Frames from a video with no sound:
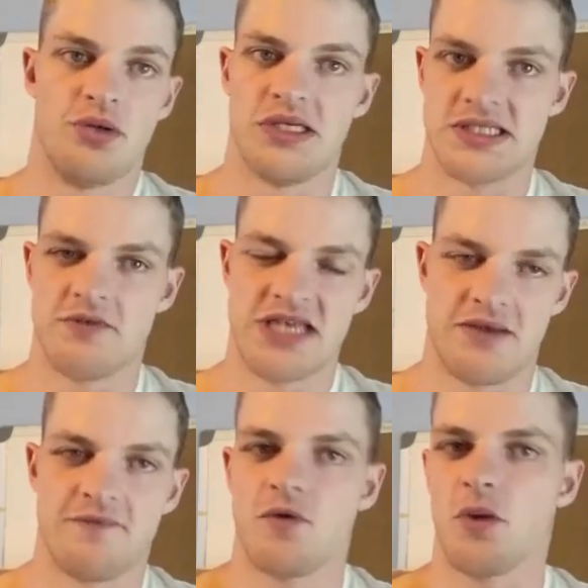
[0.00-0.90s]
Instead of saying
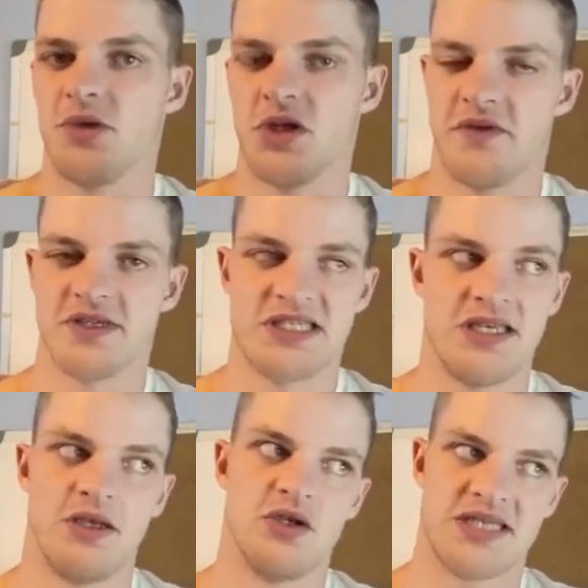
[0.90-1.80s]
from
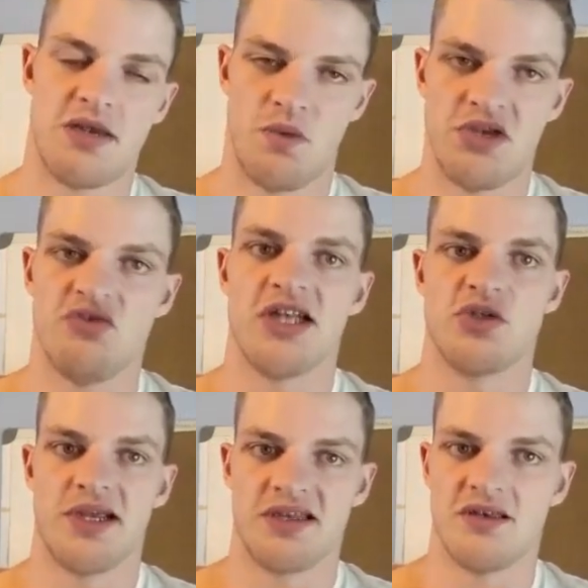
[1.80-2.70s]
university, you say we
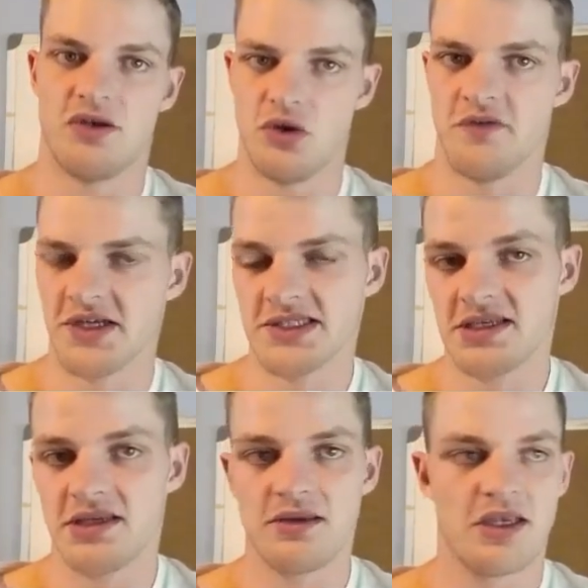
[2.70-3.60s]
graduated
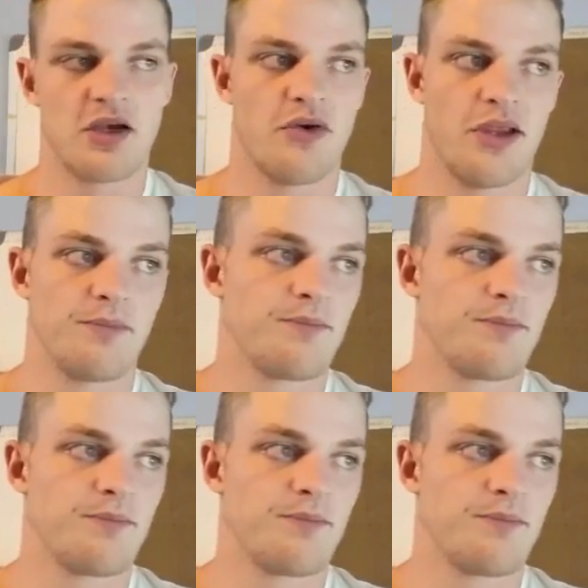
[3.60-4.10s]
university in Korean.